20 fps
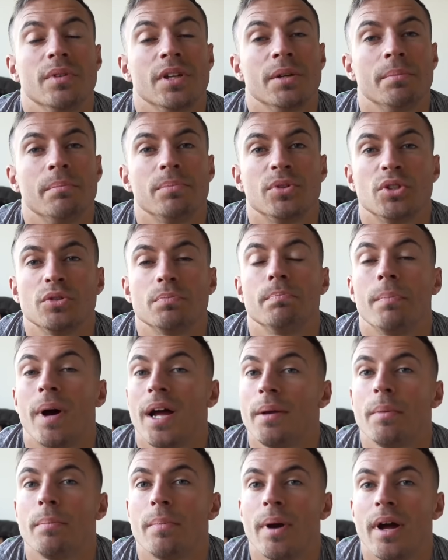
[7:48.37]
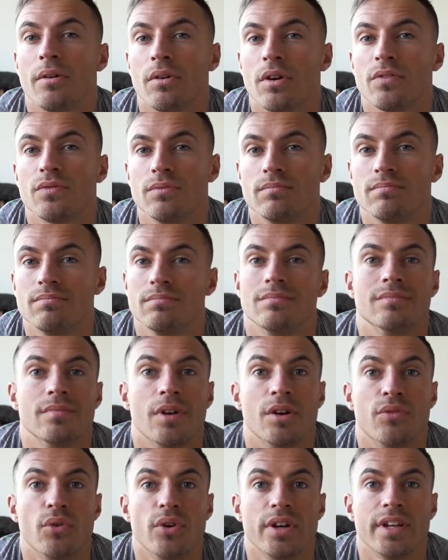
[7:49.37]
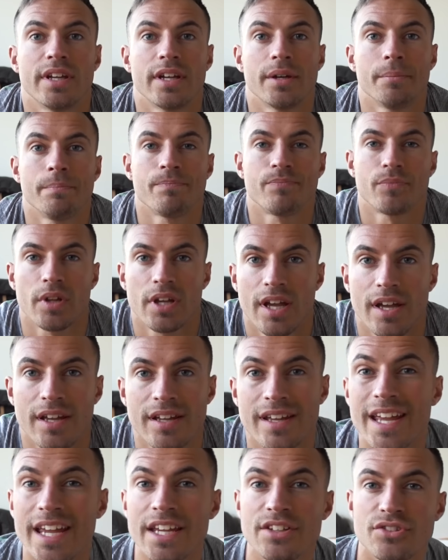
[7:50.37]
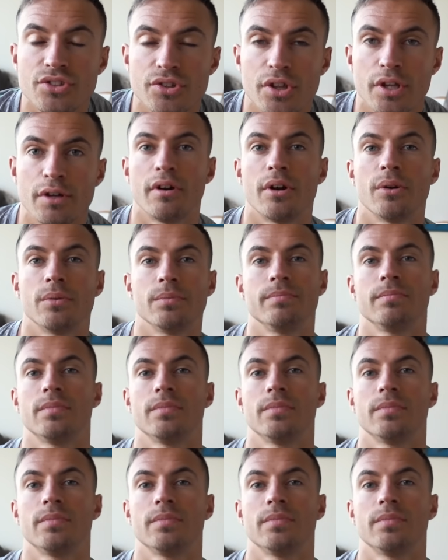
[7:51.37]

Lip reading: you just might be better off avoiding it. Okay, each to their own.